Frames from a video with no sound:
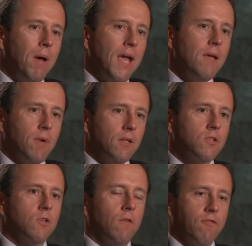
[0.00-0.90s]

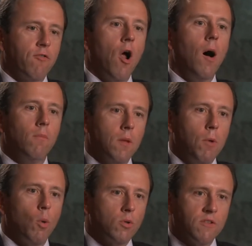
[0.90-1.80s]
payments from the
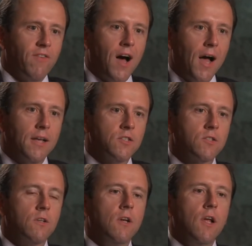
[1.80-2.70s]
mobile device,